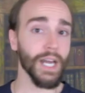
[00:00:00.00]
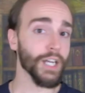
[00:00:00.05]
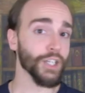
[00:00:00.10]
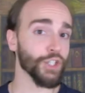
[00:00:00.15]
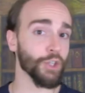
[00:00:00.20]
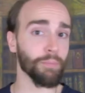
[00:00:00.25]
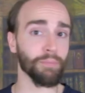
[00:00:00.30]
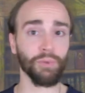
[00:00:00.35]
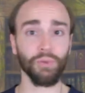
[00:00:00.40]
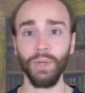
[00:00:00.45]

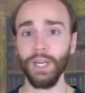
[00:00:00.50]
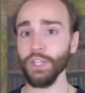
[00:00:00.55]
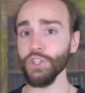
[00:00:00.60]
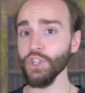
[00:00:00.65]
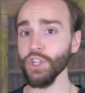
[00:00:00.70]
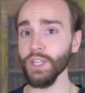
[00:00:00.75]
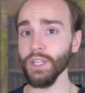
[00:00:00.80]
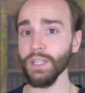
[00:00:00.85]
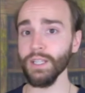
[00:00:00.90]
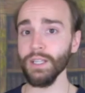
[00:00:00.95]

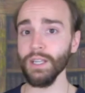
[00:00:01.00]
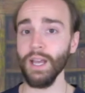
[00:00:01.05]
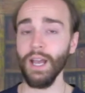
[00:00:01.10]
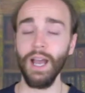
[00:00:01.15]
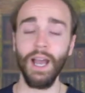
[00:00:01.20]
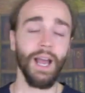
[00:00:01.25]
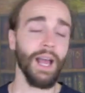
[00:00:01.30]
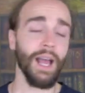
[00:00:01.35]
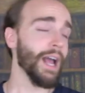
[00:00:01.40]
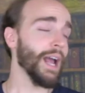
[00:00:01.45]
depression,
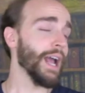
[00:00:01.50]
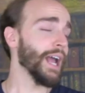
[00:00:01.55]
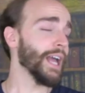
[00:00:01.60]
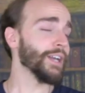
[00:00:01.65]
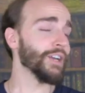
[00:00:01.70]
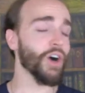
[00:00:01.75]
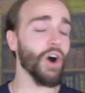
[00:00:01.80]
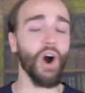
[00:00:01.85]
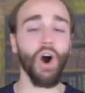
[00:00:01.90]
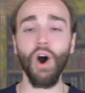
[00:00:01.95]

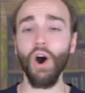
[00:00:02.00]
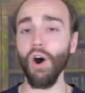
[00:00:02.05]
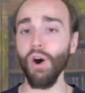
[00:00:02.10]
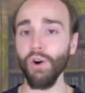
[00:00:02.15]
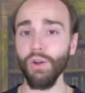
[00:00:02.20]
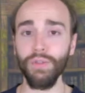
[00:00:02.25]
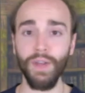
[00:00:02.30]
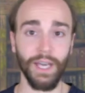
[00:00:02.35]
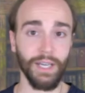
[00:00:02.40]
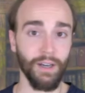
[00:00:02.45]
and
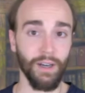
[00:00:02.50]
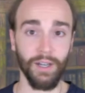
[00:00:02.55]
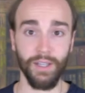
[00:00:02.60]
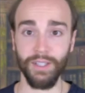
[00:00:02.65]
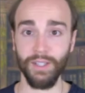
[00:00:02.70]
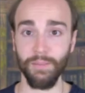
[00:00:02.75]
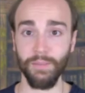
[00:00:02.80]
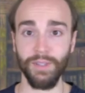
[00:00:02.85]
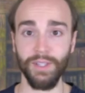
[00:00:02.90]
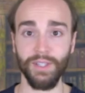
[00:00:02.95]
all that
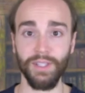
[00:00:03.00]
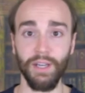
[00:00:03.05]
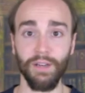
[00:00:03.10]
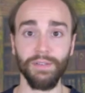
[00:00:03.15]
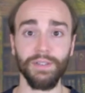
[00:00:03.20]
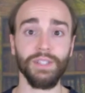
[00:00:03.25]
awesome stuff.